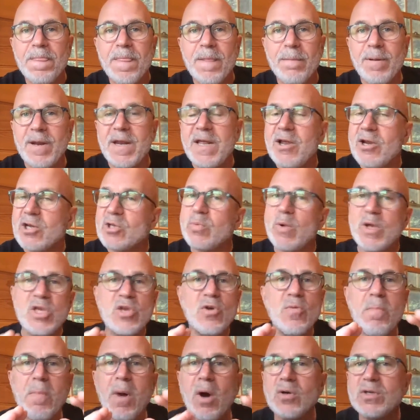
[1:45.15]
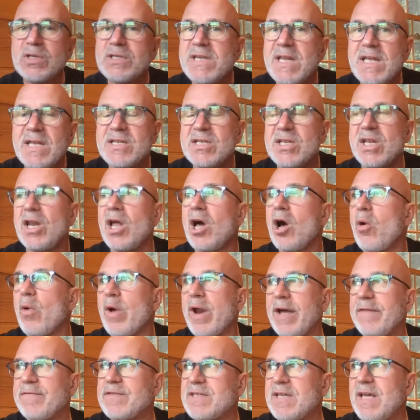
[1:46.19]
But here's what you most need to know,
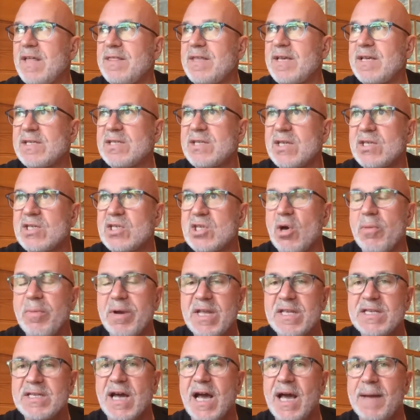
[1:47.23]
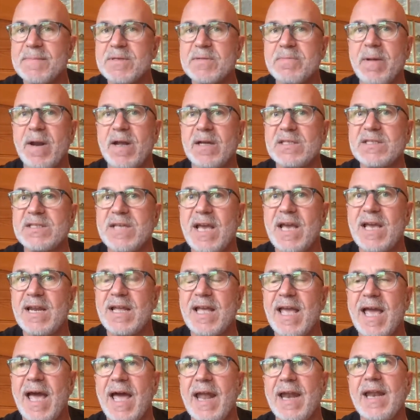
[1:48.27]
and I've said this so many times, but I'll say it
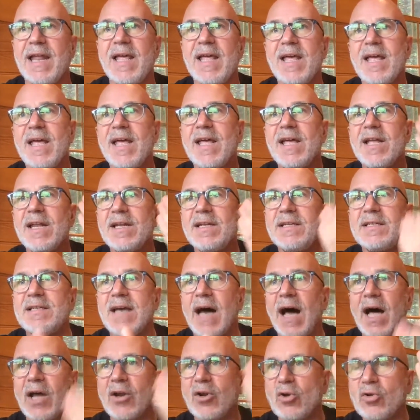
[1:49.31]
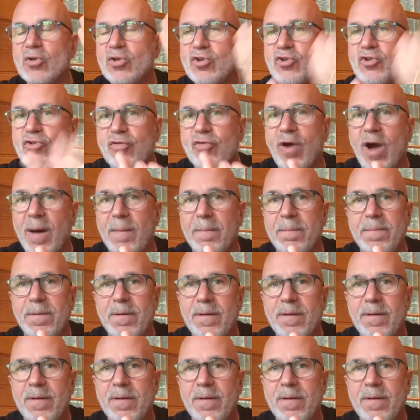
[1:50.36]
again. Donald Trump